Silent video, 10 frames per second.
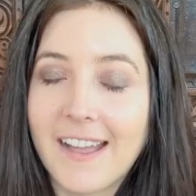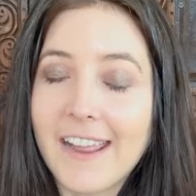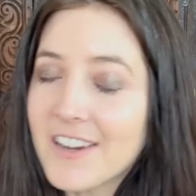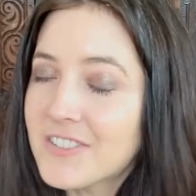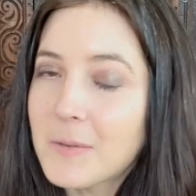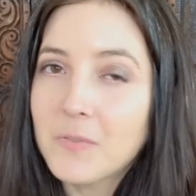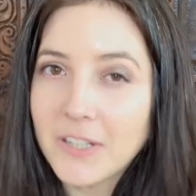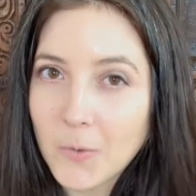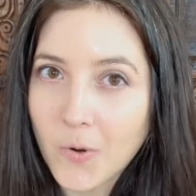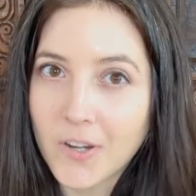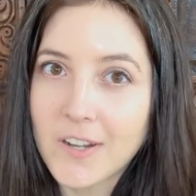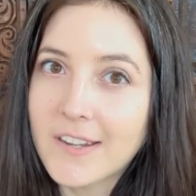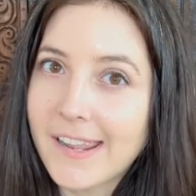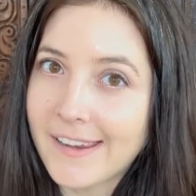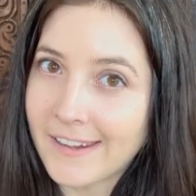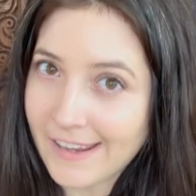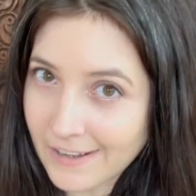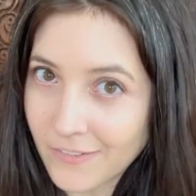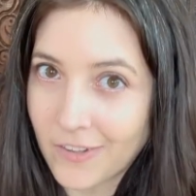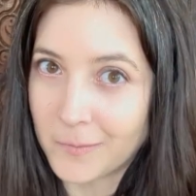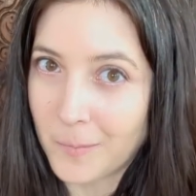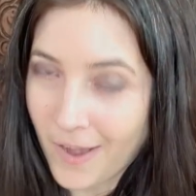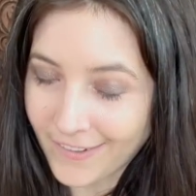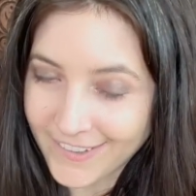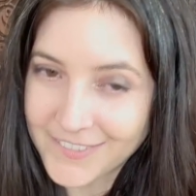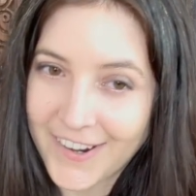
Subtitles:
I actually pre-ordered an Analog Pocket